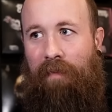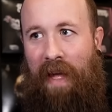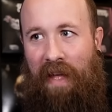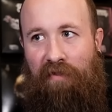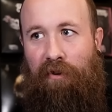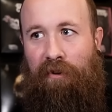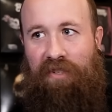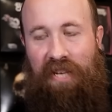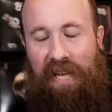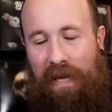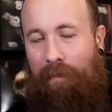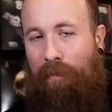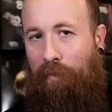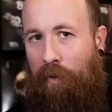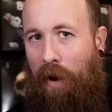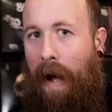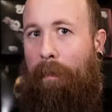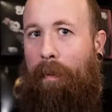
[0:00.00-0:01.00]
and their team
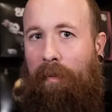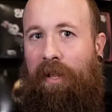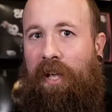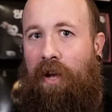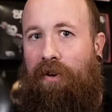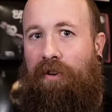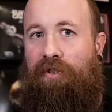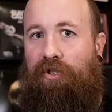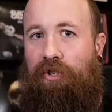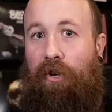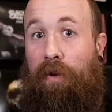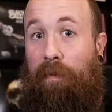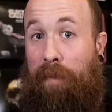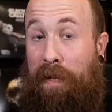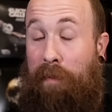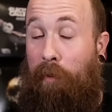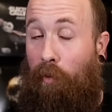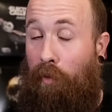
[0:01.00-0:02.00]
probably understood
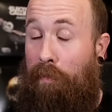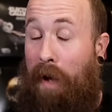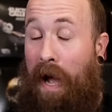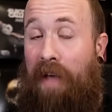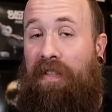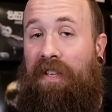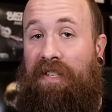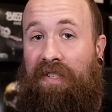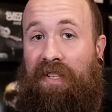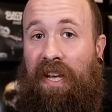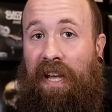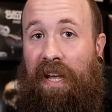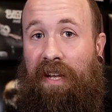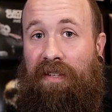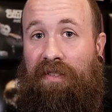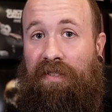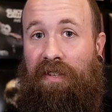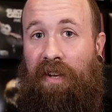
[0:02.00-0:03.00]
people would buy these
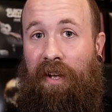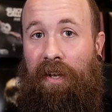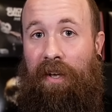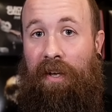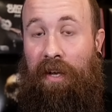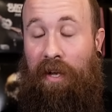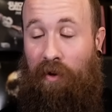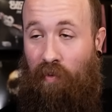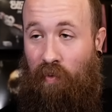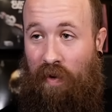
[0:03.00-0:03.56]
tickets and